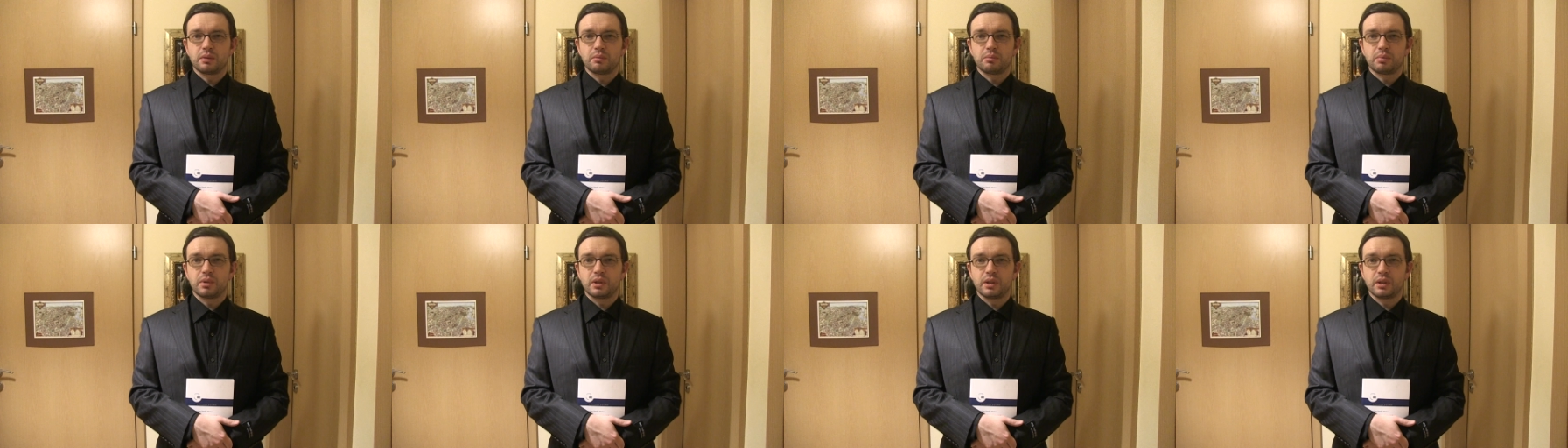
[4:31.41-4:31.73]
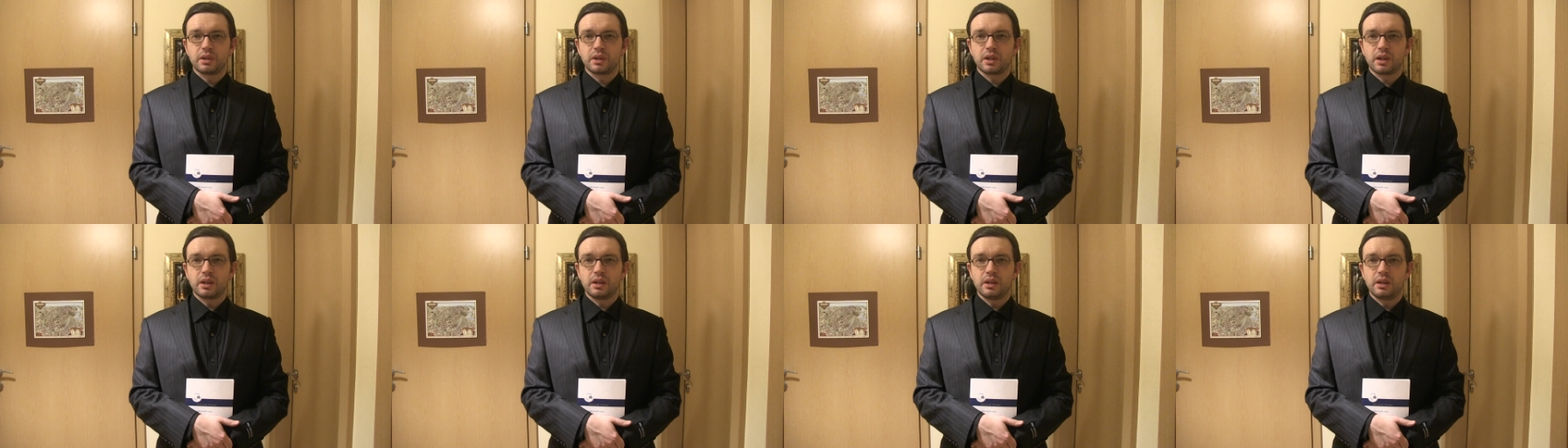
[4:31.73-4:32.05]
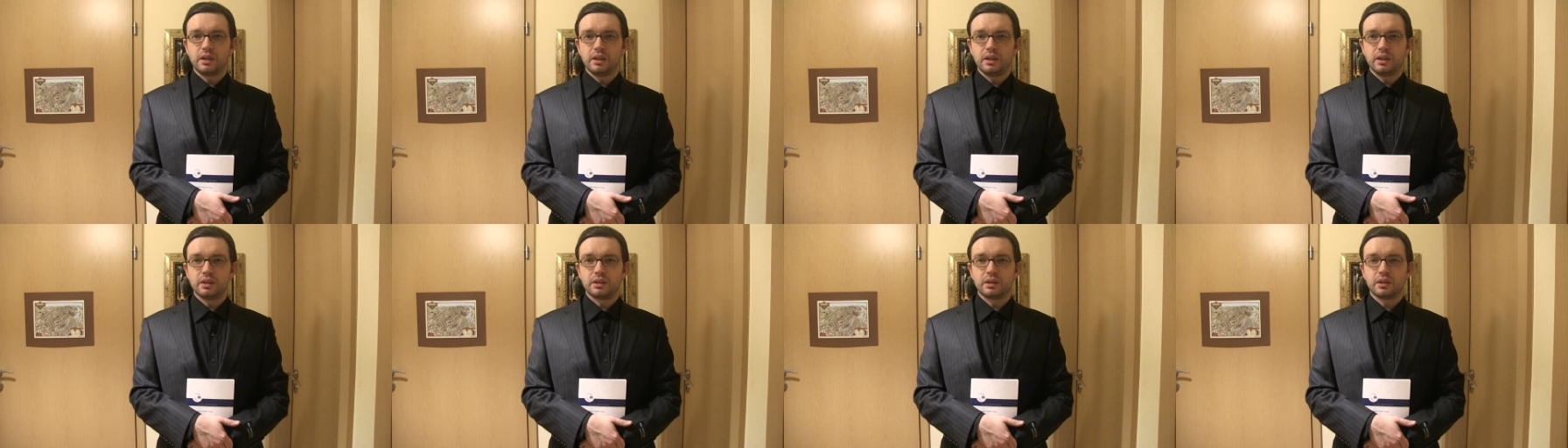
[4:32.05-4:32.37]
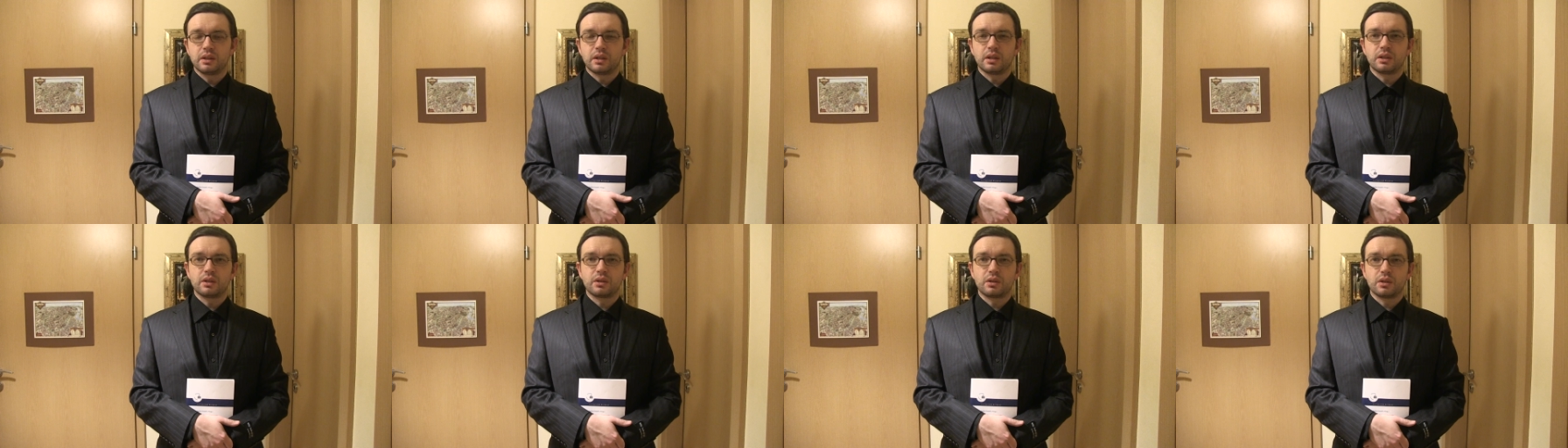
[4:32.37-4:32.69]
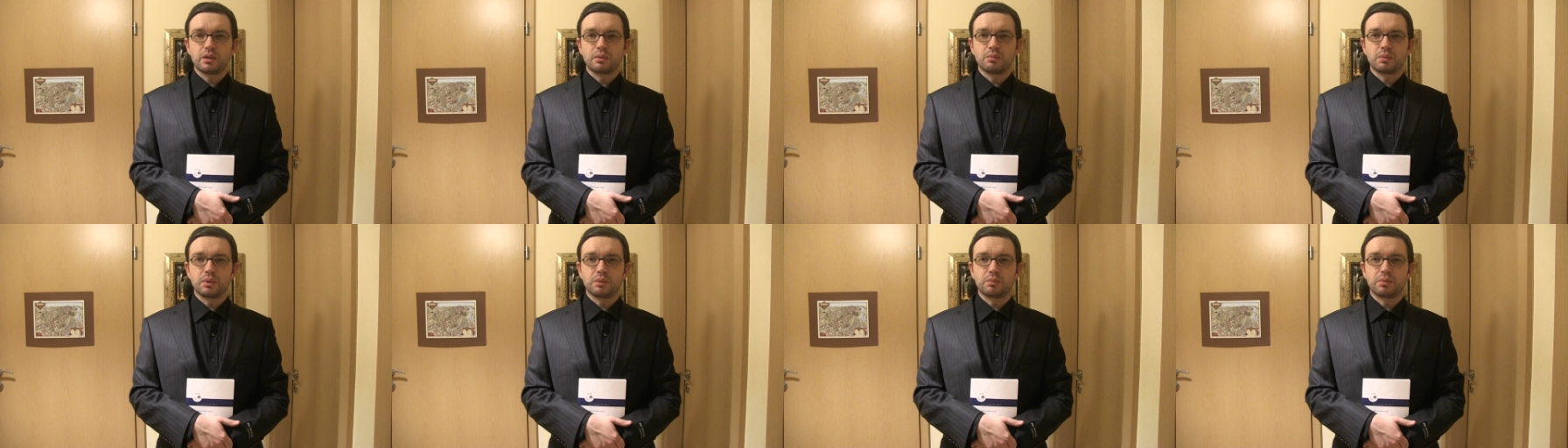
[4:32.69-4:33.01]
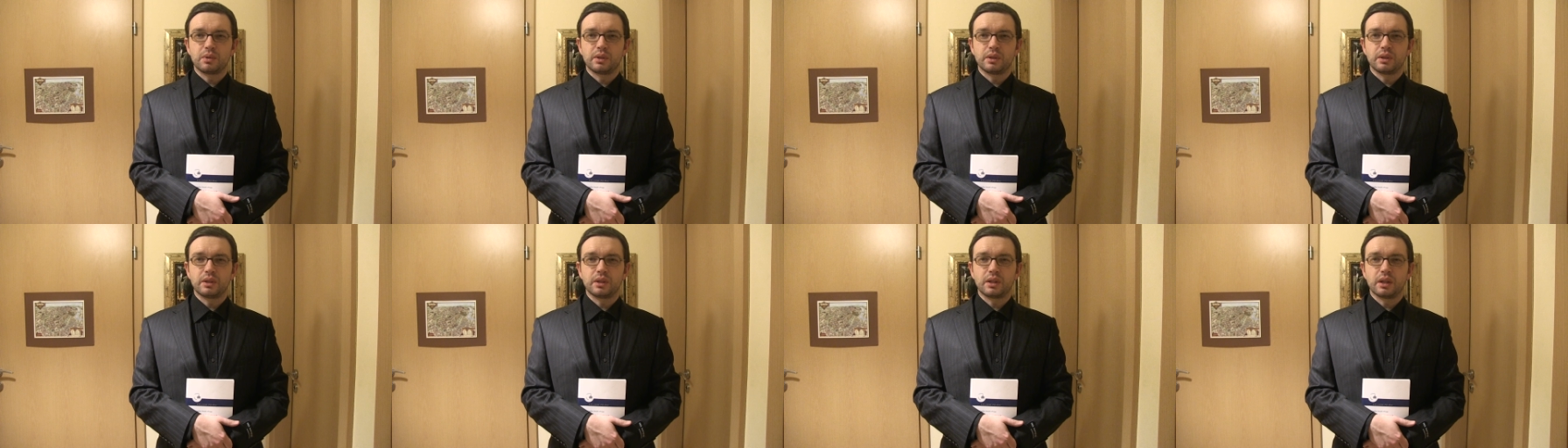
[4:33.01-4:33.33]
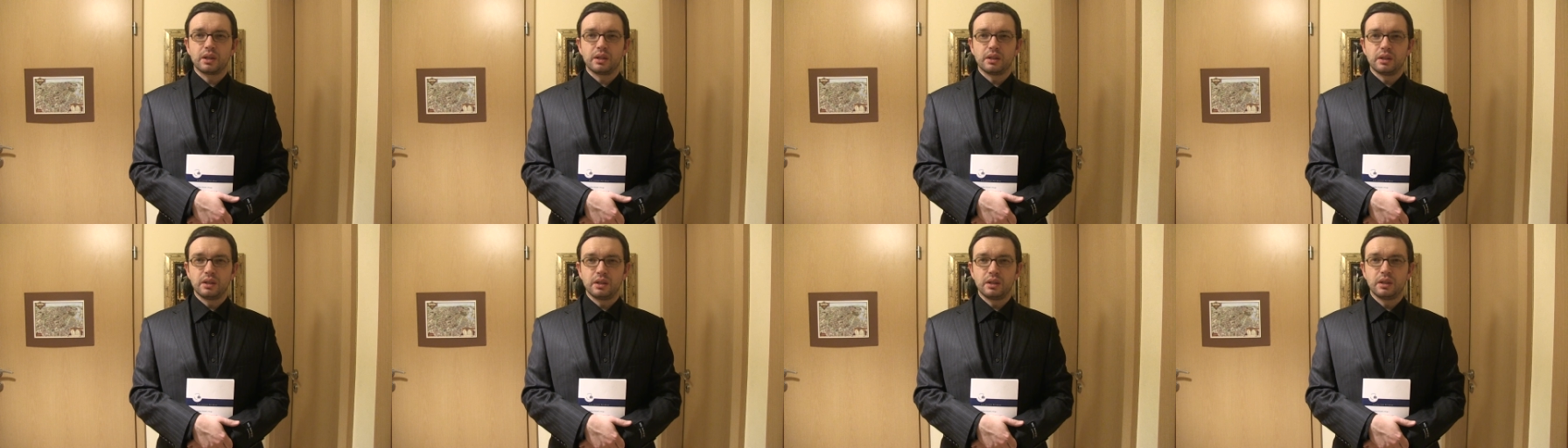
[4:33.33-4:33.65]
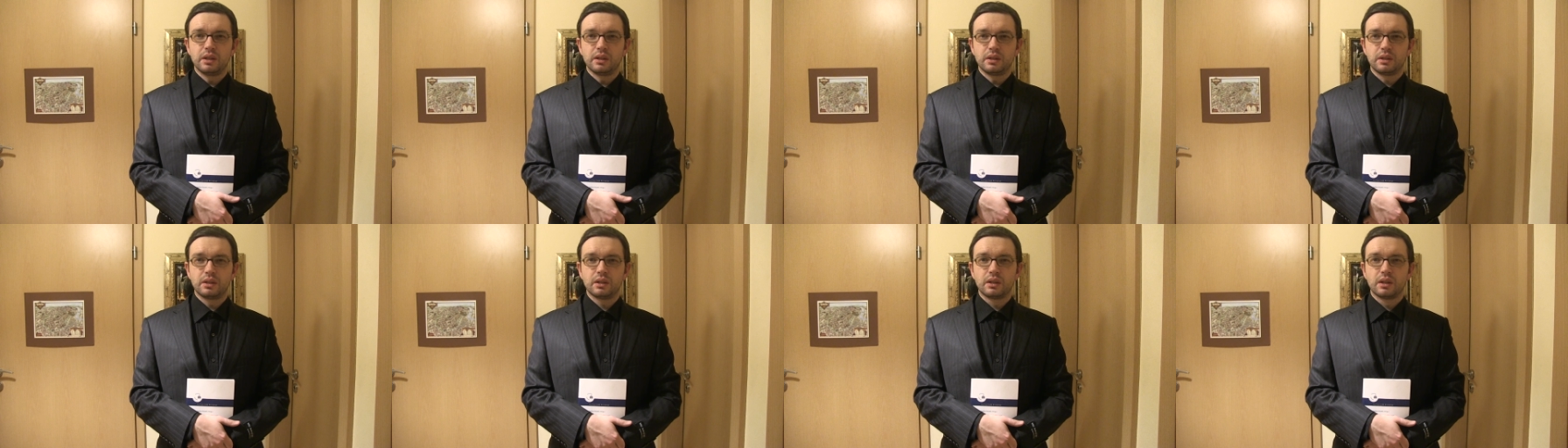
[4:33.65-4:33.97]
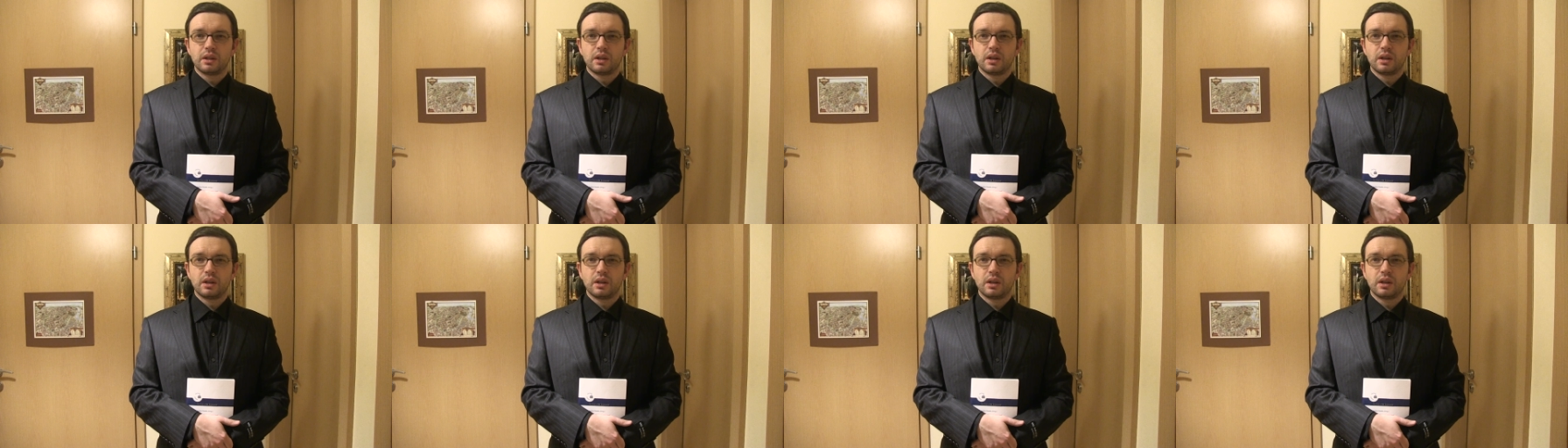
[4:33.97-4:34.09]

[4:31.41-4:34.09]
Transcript: political elite and German political elite